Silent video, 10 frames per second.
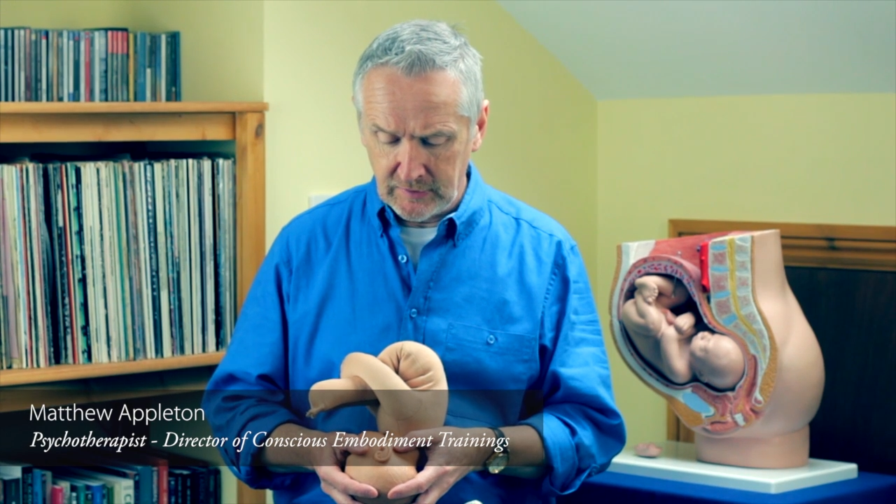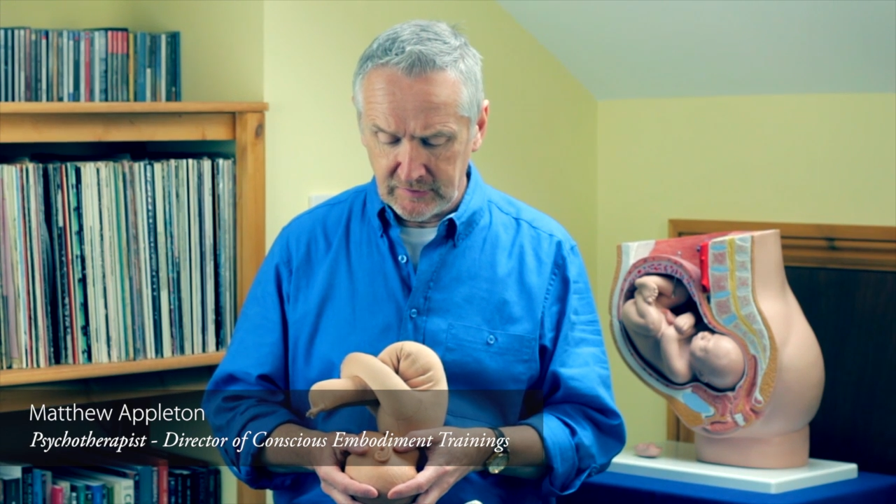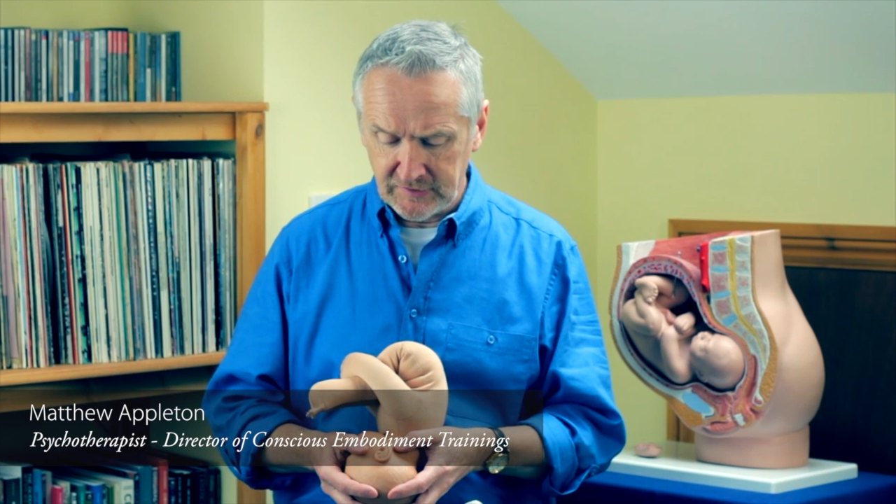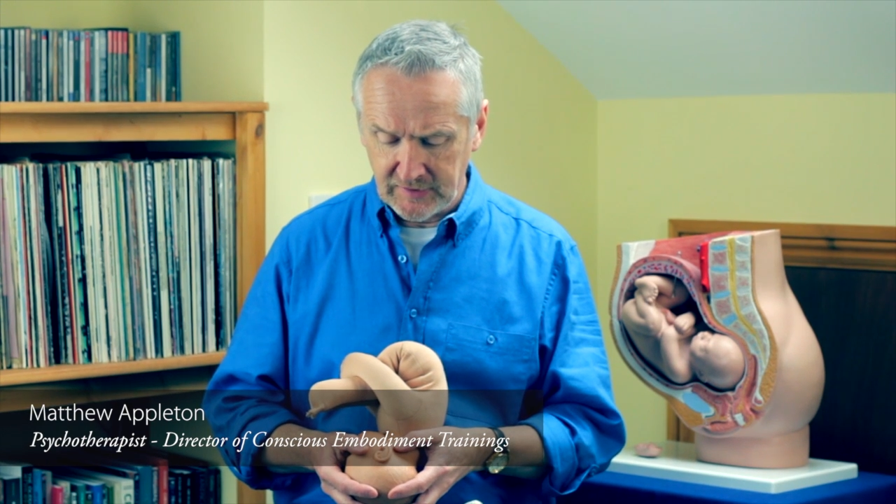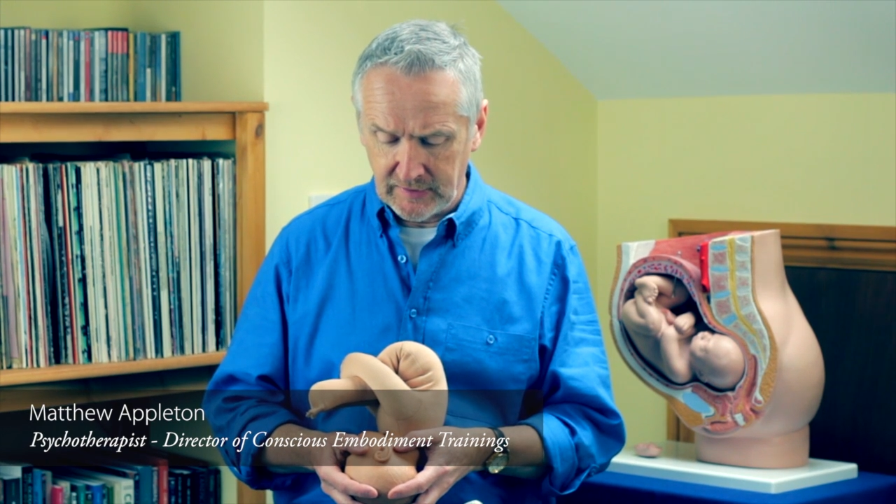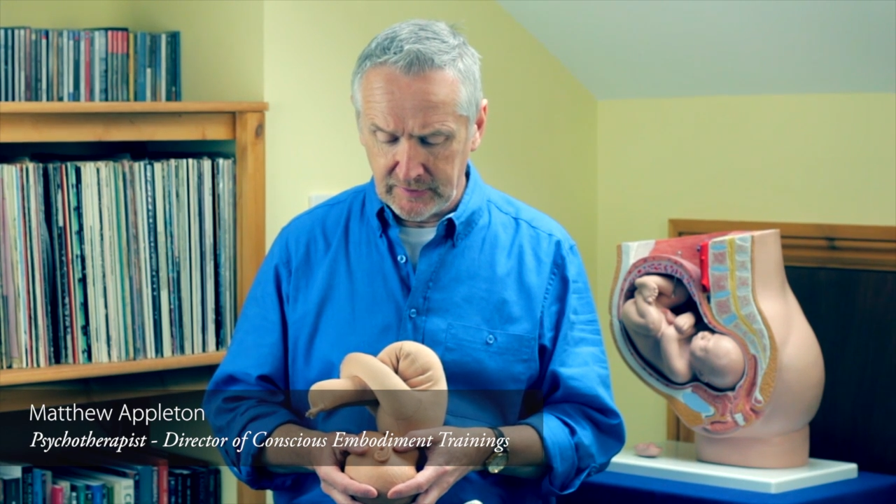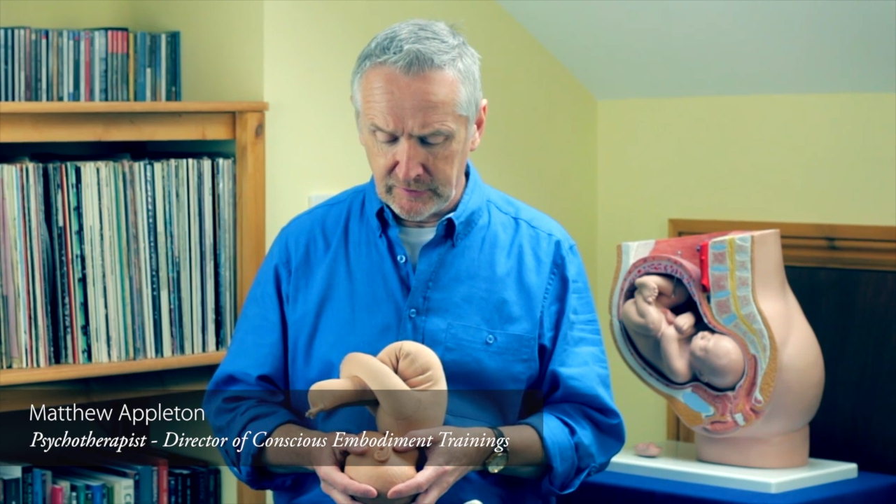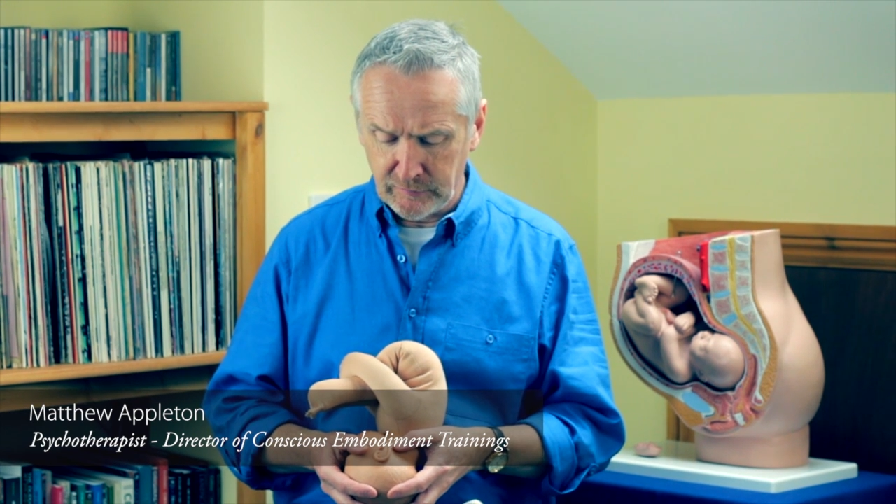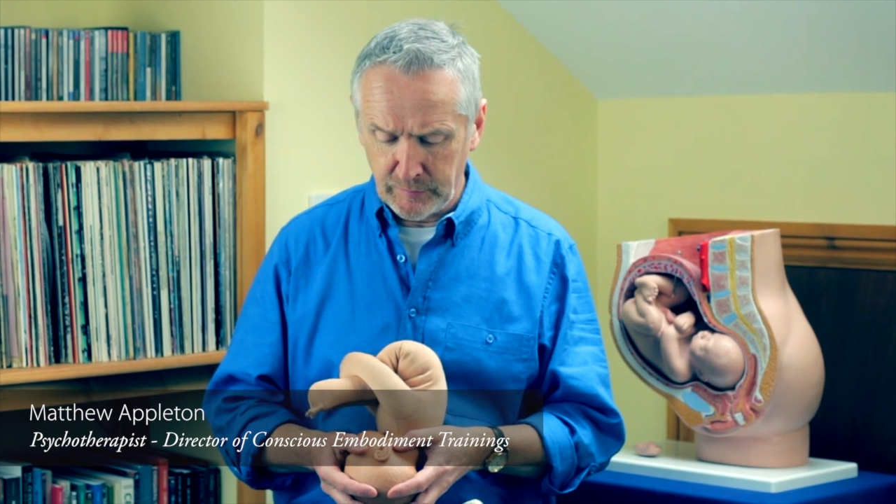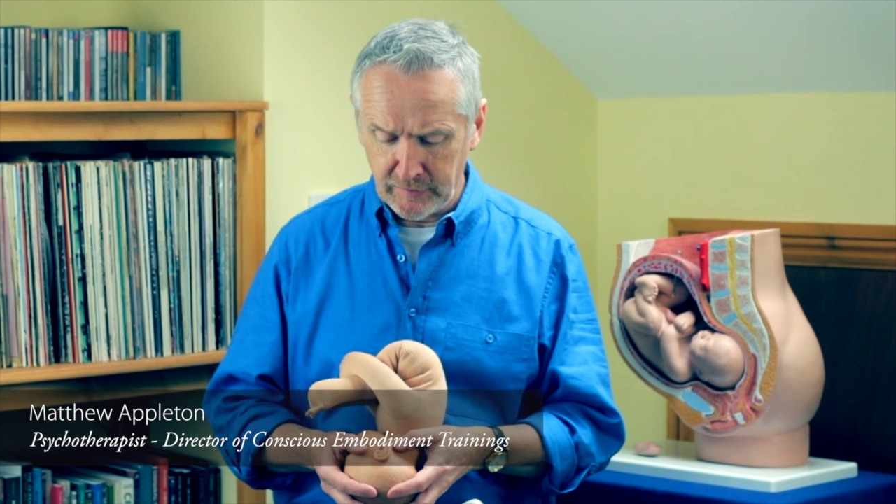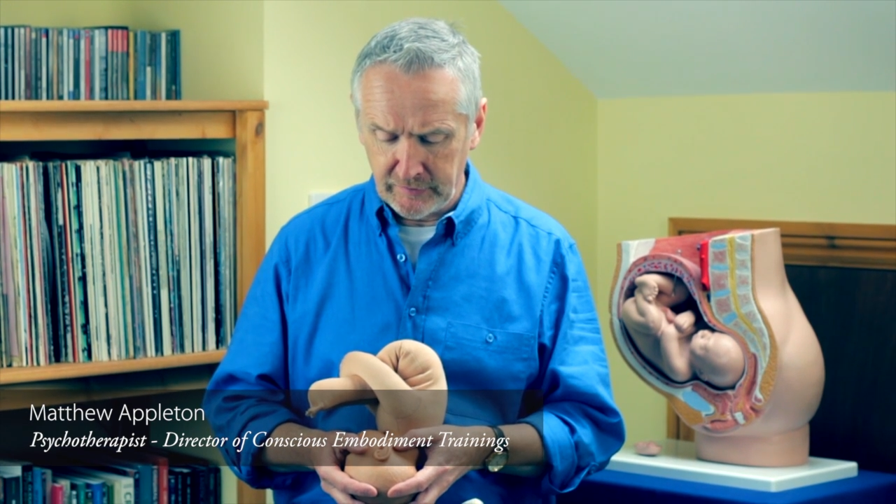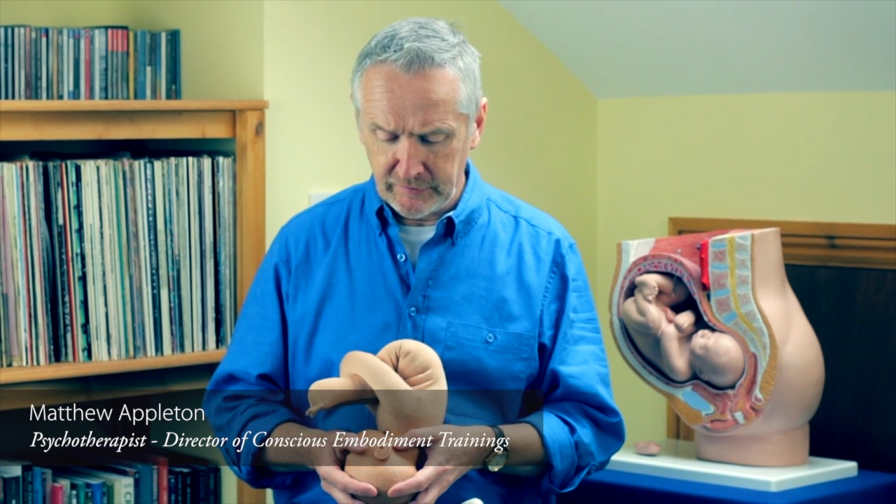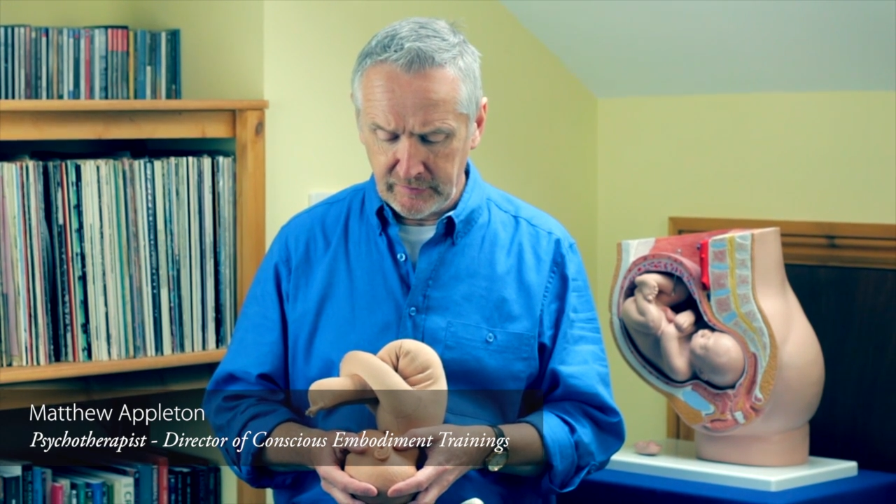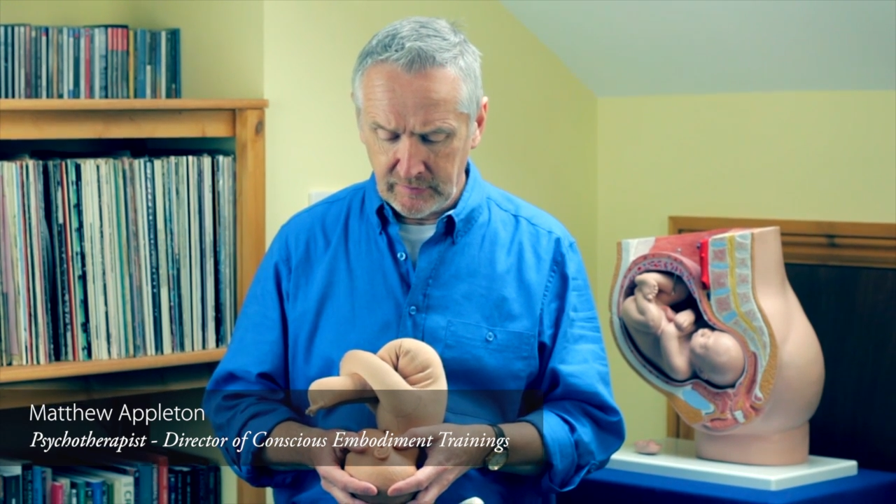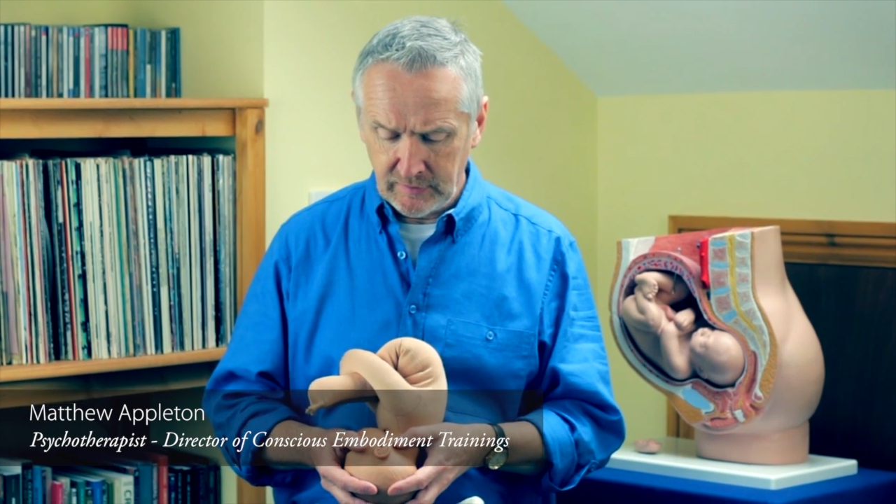understanding of
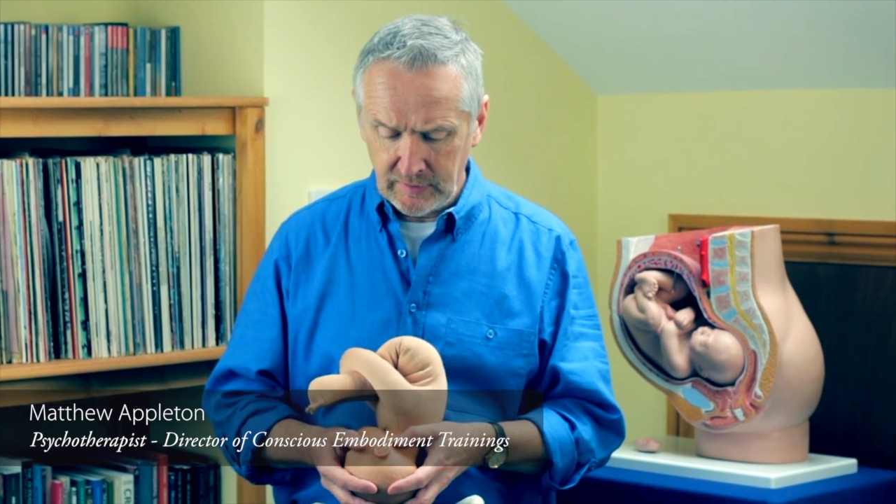birth.